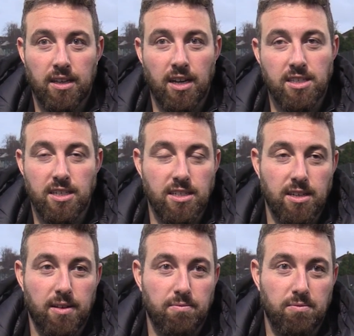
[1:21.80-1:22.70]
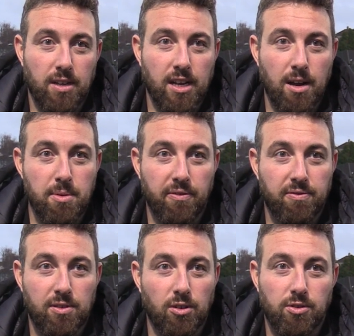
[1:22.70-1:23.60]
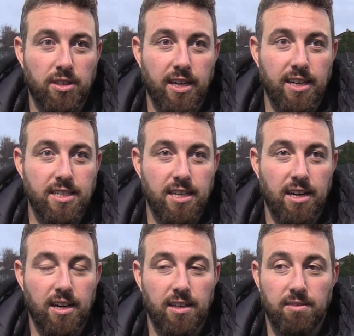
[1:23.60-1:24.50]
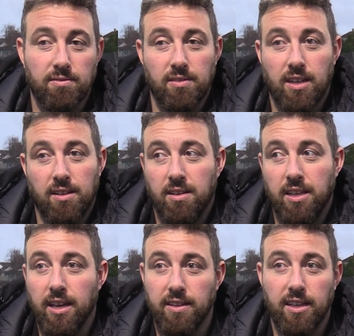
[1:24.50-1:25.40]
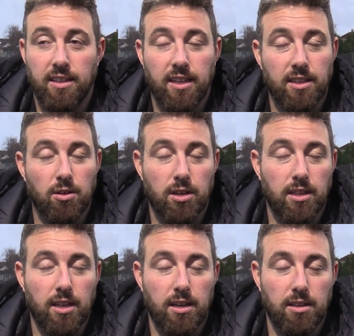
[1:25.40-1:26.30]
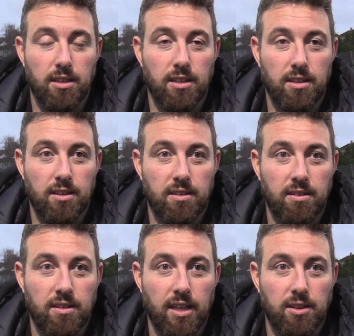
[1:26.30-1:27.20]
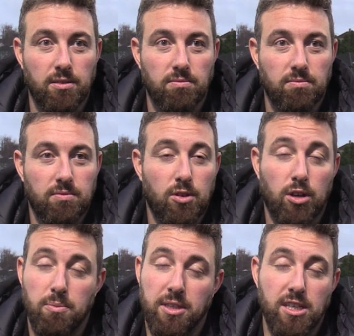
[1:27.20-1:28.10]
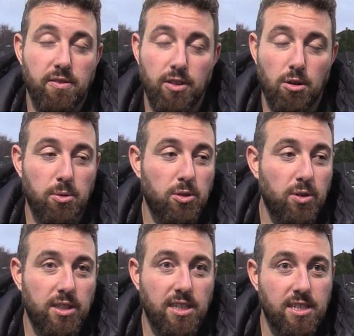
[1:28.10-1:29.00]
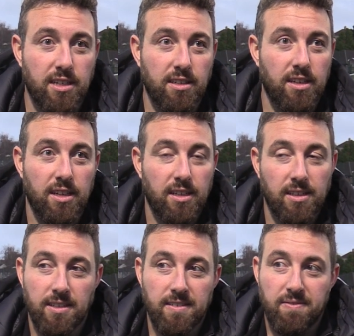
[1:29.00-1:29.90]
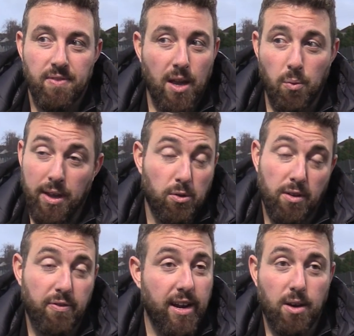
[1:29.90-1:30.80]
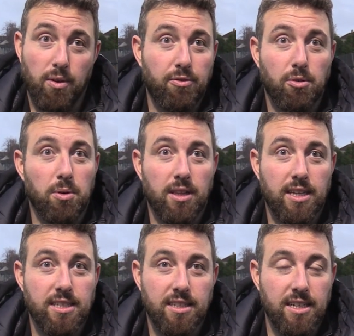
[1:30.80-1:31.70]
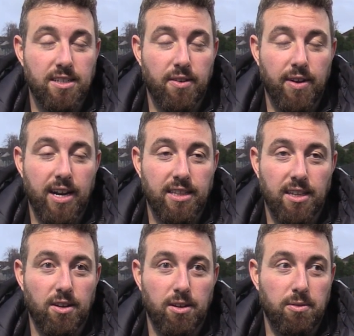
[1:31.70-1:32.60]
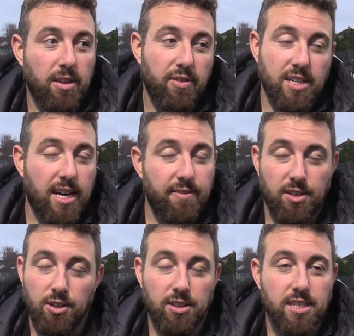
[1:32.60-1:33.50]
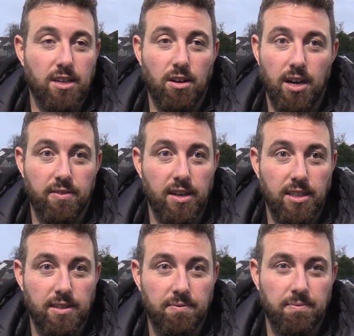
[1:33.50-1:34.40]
catch us in a couple of counterattacks, and and yeah, they, they took it. They, they took advantage of their opportunities, and and we couldn't find our football. That's that's the reality. Not in the first half, and not in the second half either.